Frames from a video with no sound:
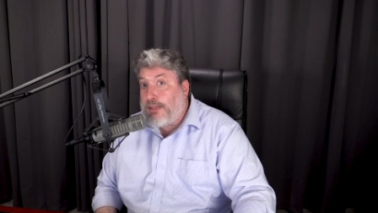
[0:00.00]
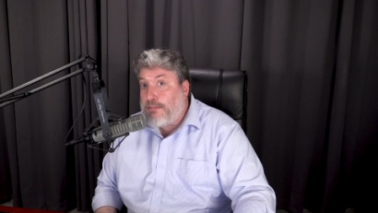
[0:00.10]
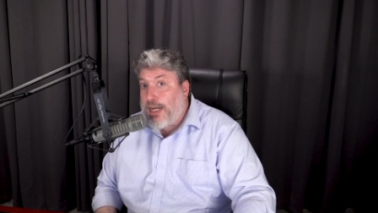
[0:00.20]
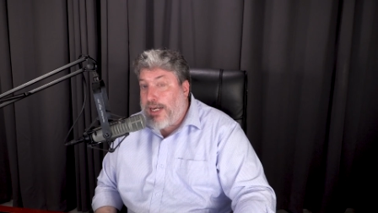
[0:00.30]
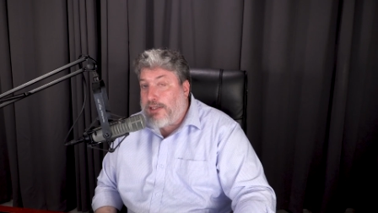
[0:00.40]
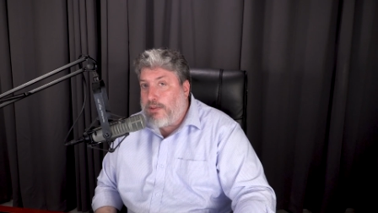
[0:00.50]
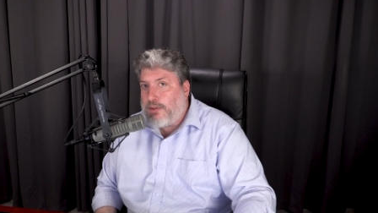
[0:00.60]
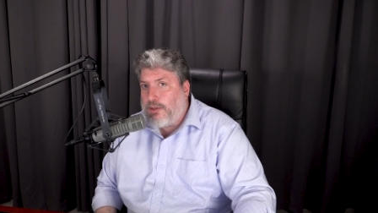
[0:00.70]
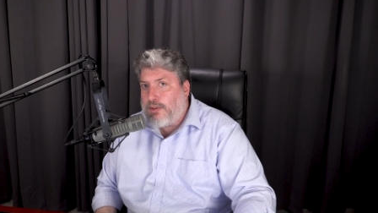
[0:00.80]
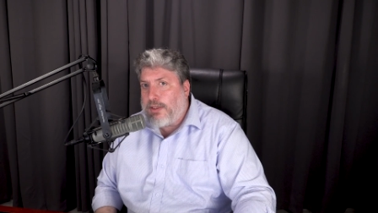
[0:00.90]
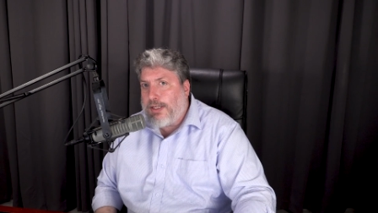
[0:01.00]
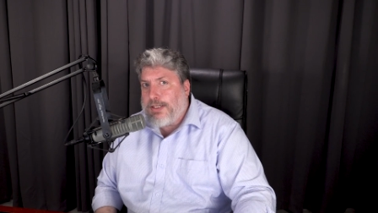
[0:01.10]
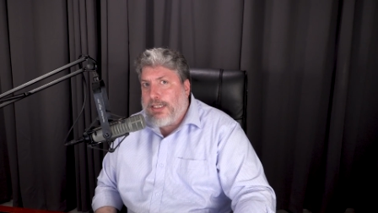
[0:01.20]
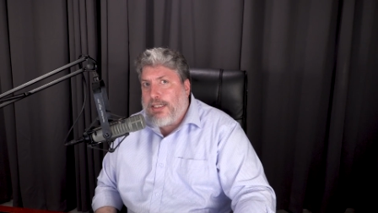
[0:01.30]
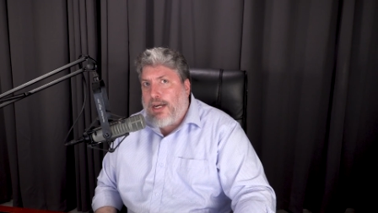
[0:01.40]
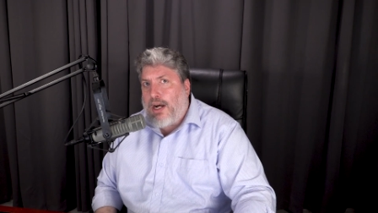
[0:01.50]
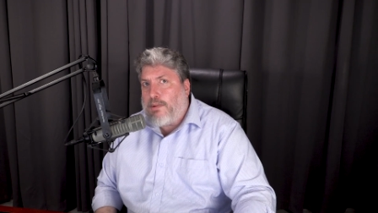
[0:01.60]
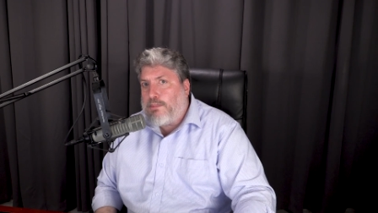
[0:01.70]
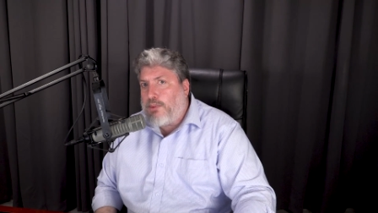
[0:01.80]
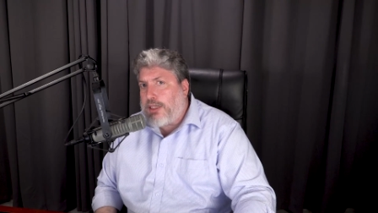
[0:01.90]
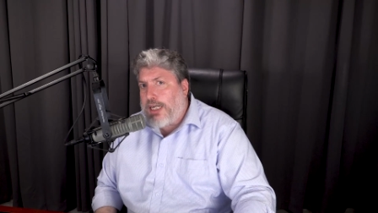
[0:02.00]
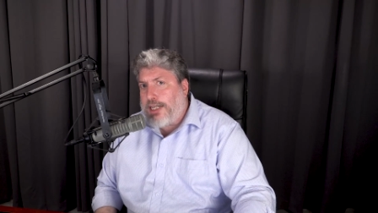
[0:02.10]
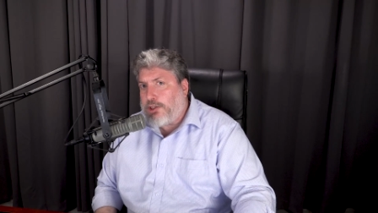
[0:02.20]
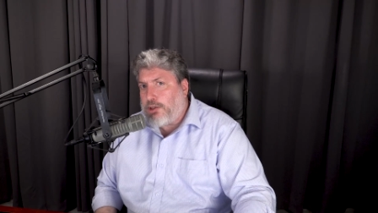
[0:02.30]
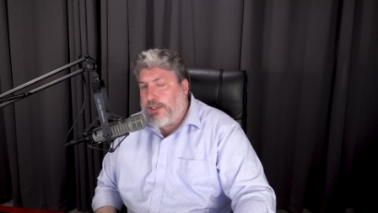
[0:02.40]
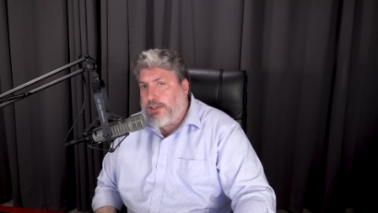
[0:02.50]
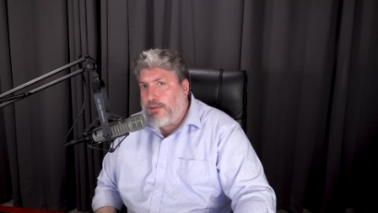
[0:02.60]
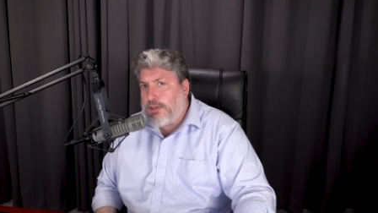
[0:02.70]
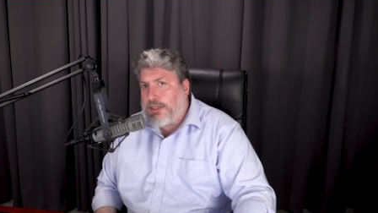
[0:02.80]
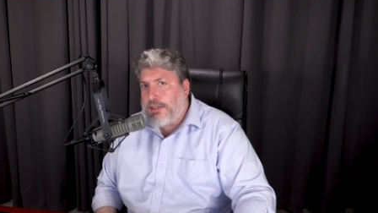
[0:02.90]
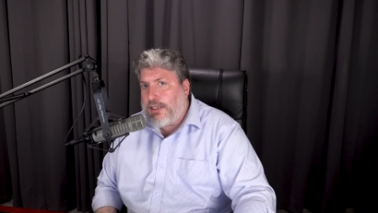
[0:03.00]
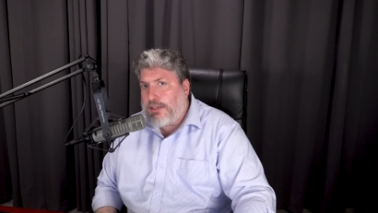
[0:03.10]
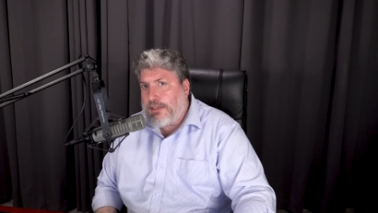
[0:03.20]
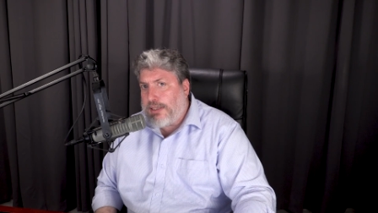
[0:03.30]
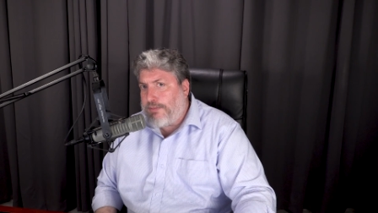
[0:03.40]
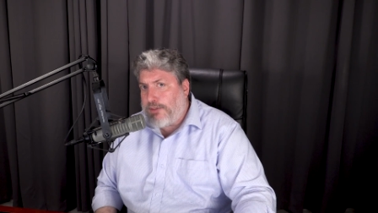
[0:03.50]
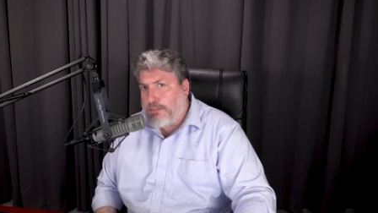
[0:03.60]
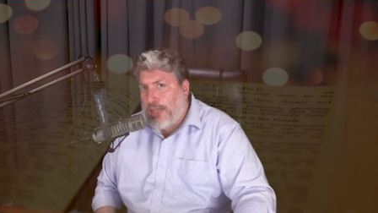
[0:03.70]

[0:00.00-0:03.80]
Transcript: by Matthew and Luke, are more contradictory than even the